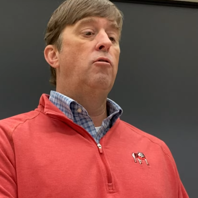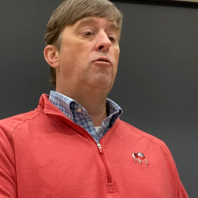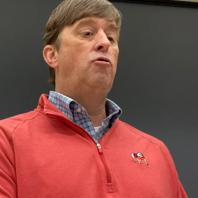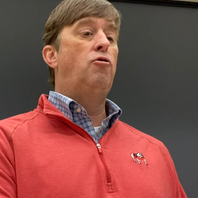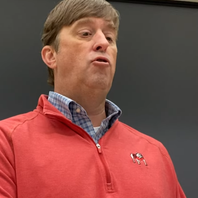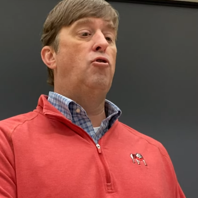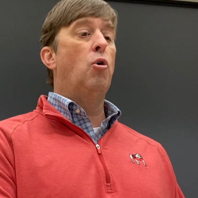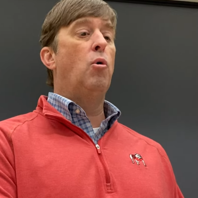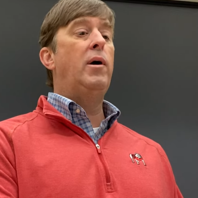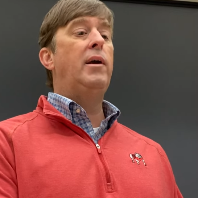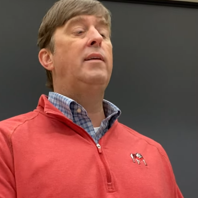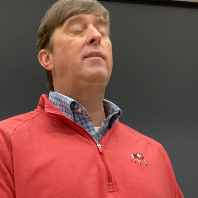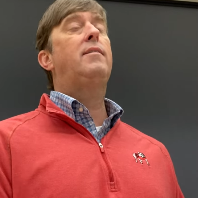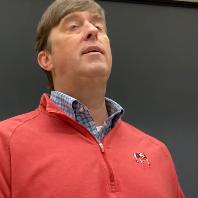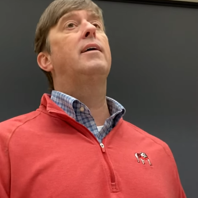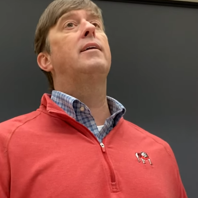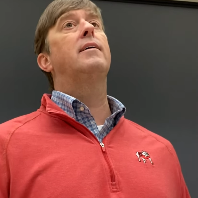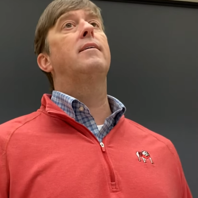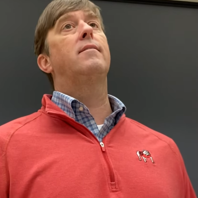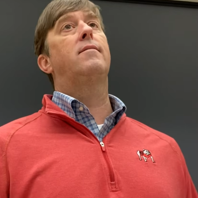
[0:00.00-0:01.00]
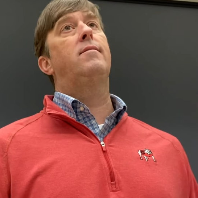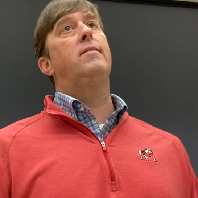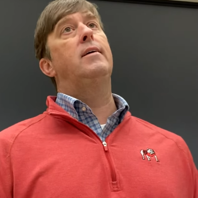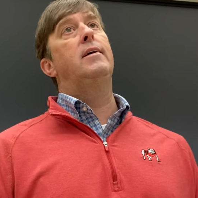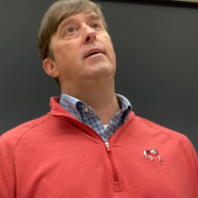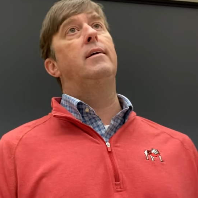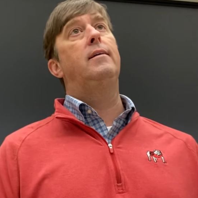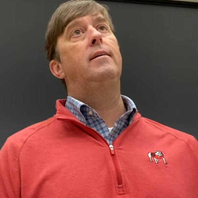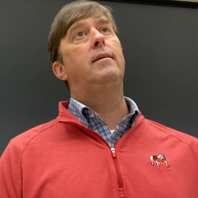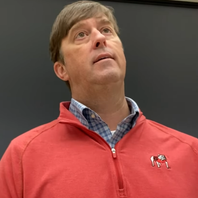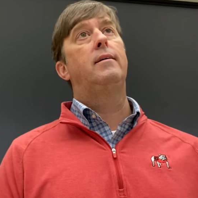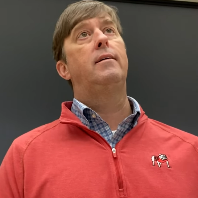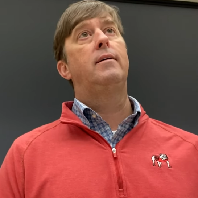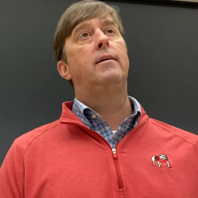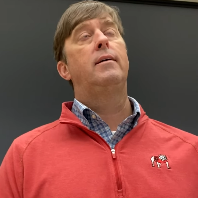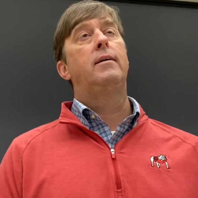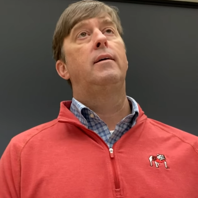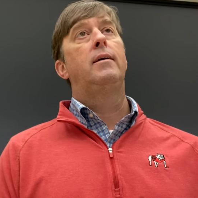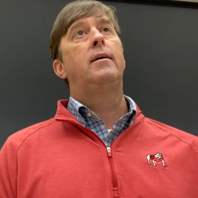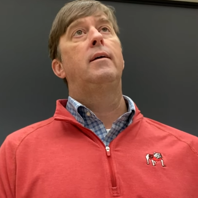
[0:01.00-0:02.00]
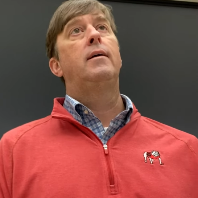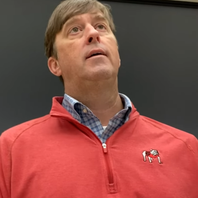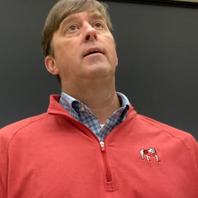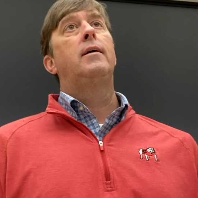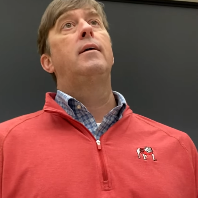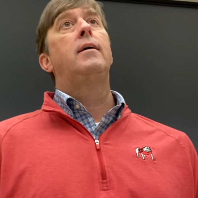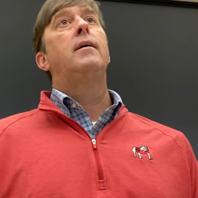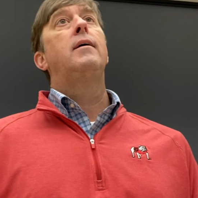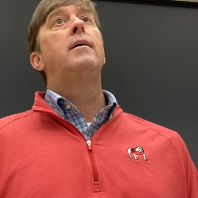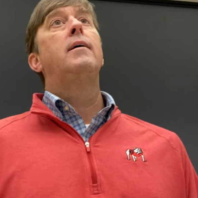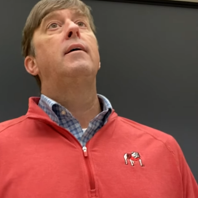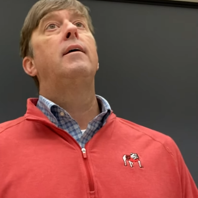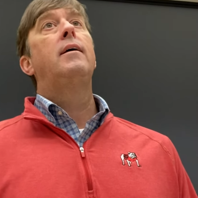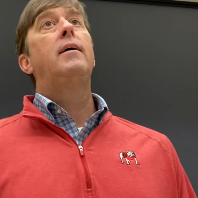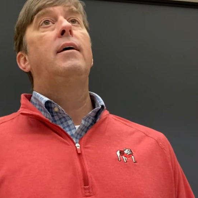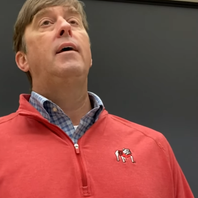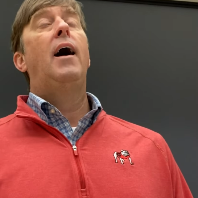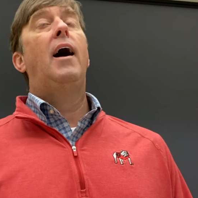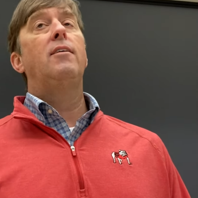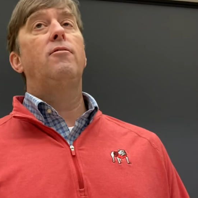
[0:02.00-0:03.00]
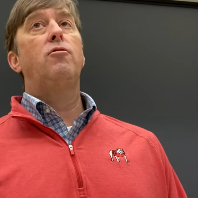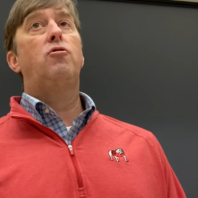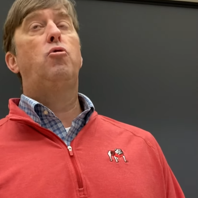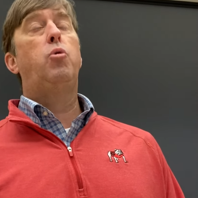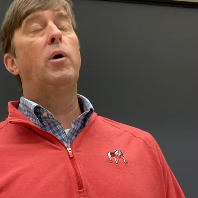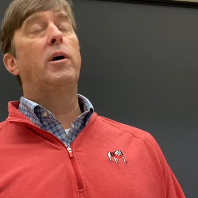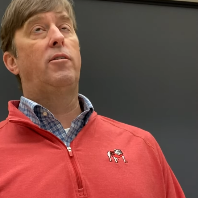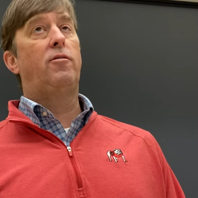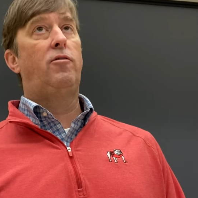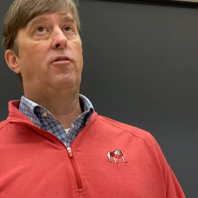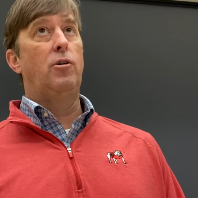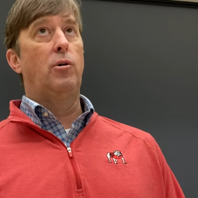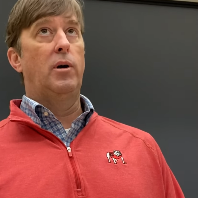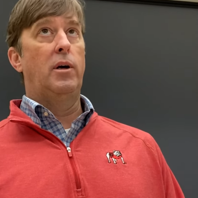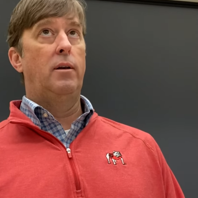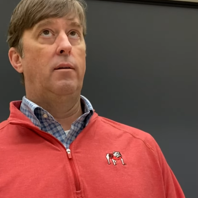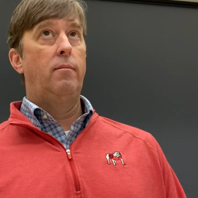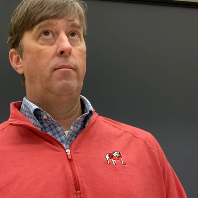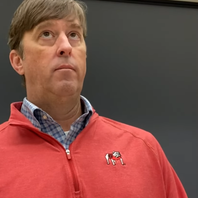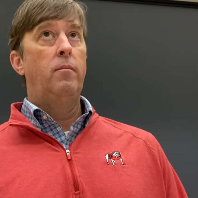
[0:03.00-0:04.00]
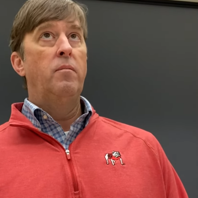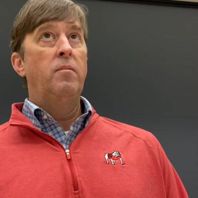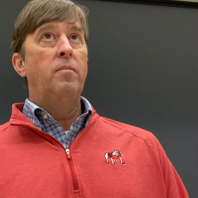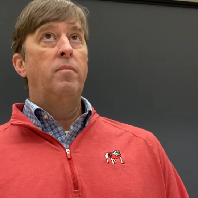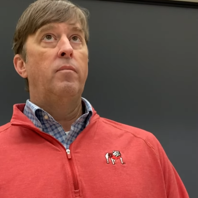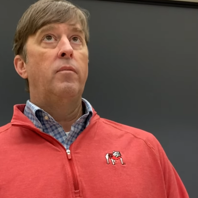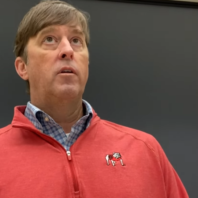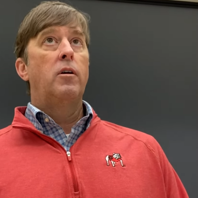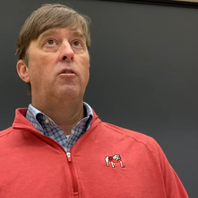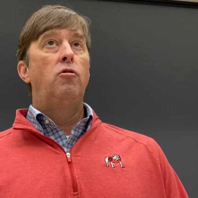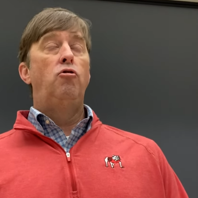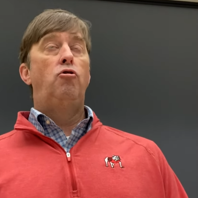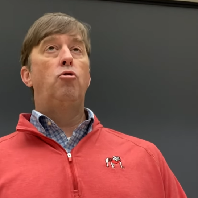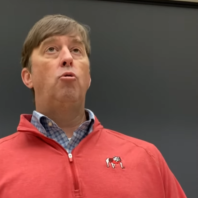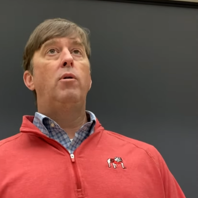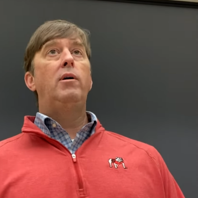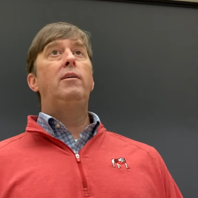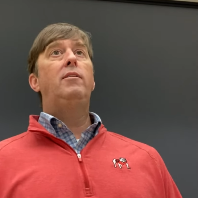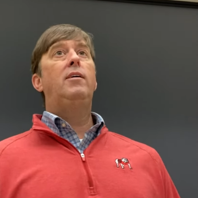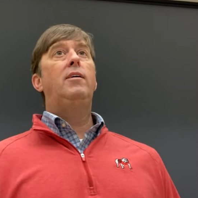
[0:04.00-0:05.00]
Joint tenancy has a twist to it. Joint